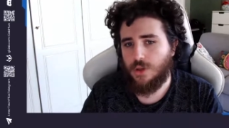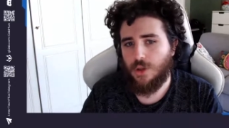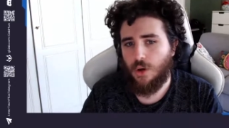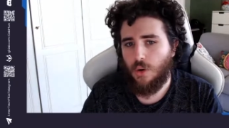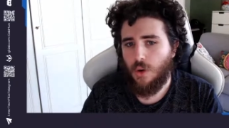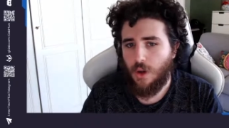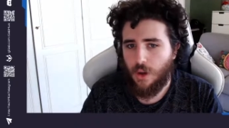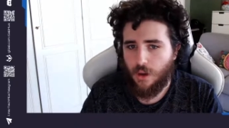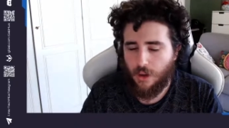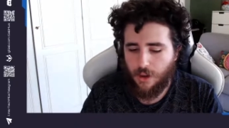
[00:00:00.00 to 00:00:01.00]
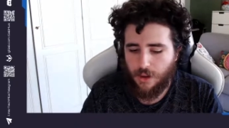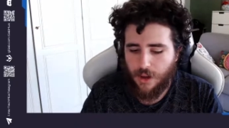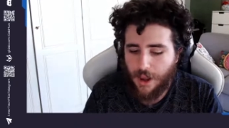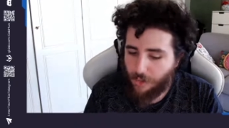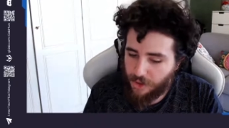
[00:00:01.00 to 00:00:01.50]
So
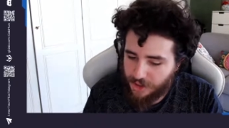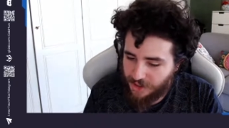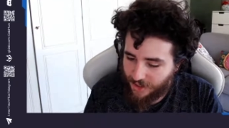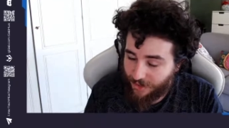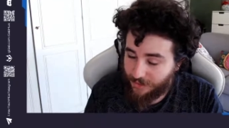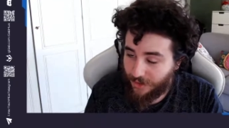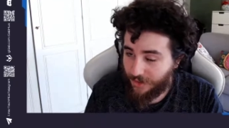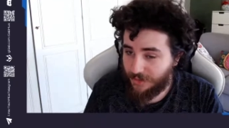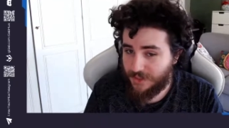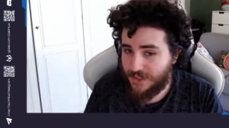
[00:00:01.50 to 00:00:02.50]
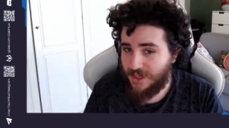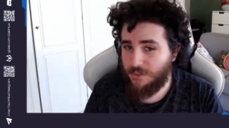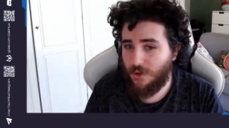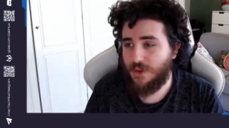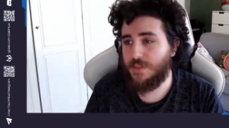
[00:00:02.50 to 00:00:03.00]
I wish I could see
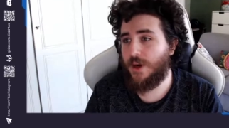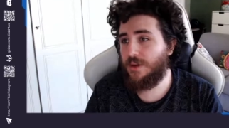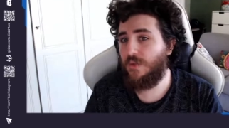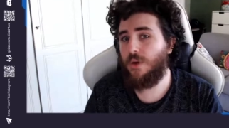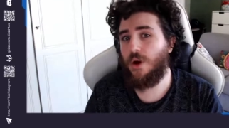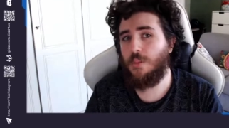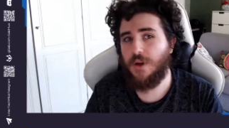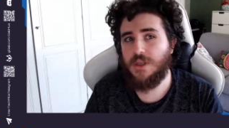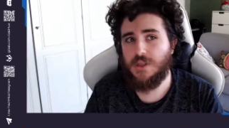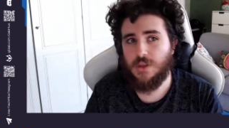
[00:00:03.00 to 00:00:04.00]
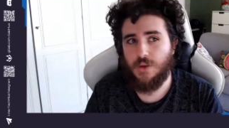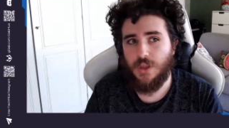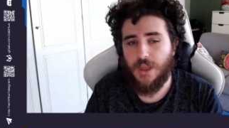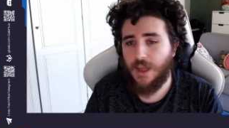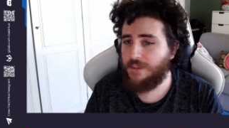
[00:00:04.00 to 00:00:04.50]
more smartphone companies
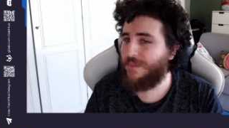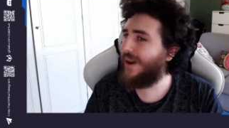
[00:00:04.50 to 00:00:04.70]
doing that,